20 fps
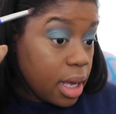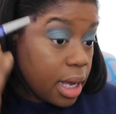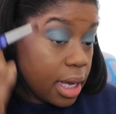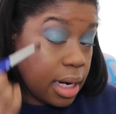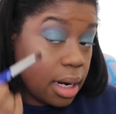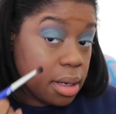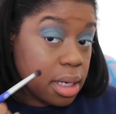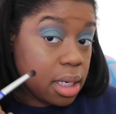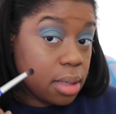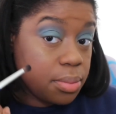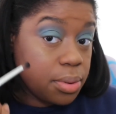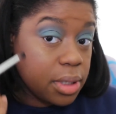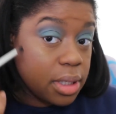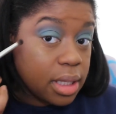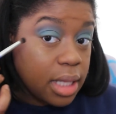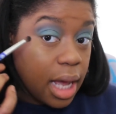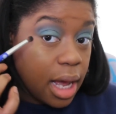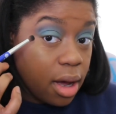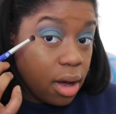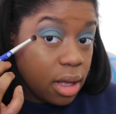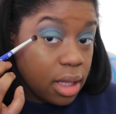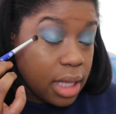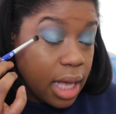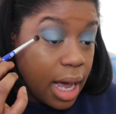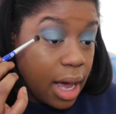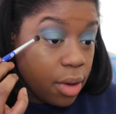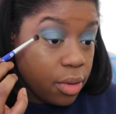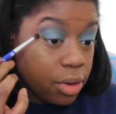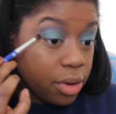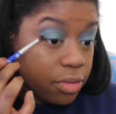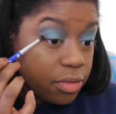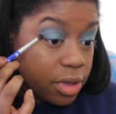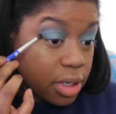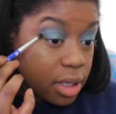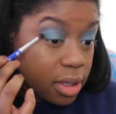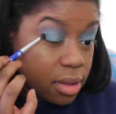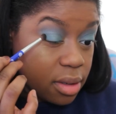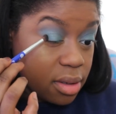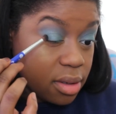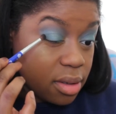and I'm gonna put that on the outer
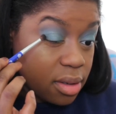V.